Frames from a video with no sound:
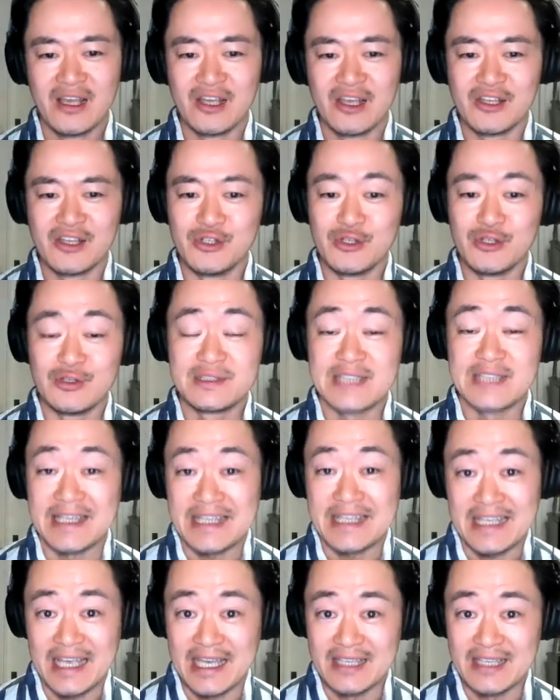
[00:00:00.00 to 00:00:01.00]
you
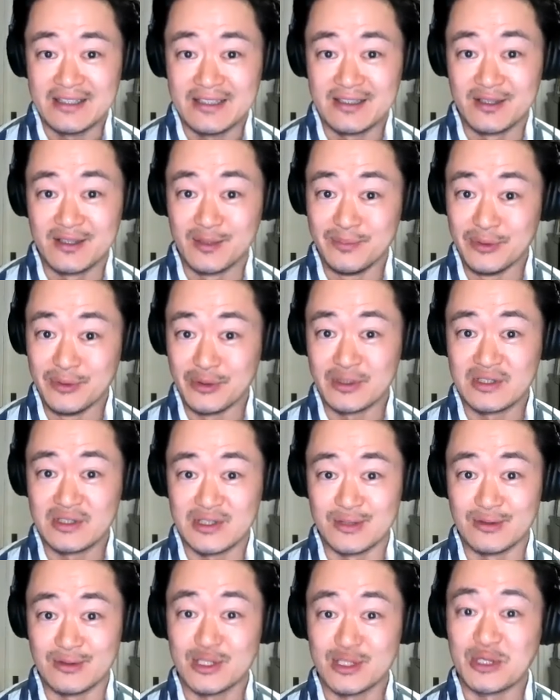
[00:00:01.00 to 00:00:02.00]
dedicate the book
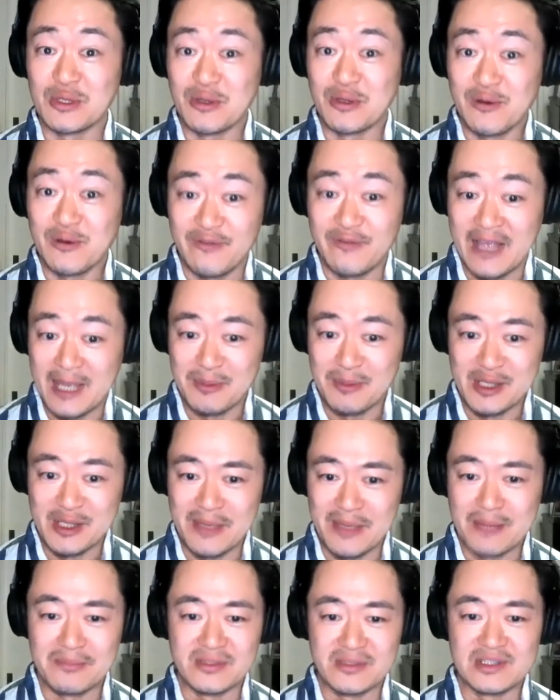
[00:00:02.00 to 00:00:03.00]
to two family
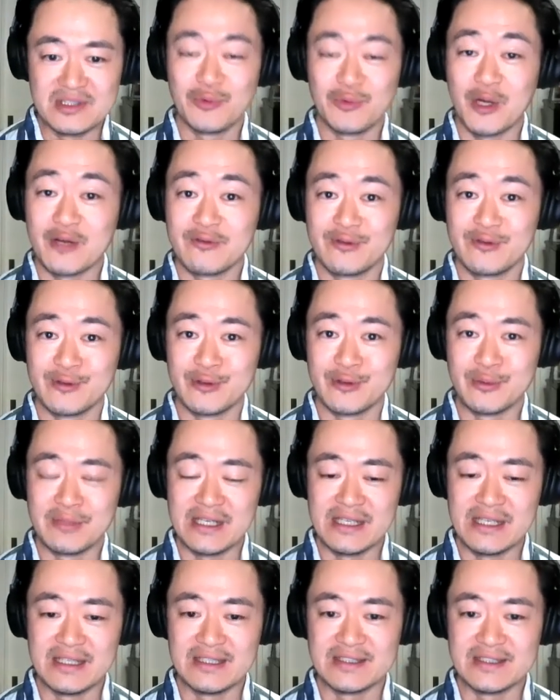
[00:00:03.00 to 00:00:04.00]
members, one of whom
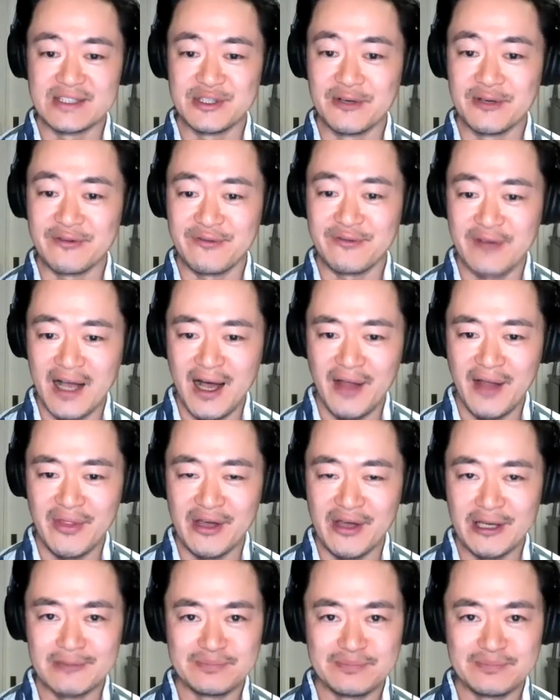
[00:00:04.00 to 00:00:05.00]
is your father.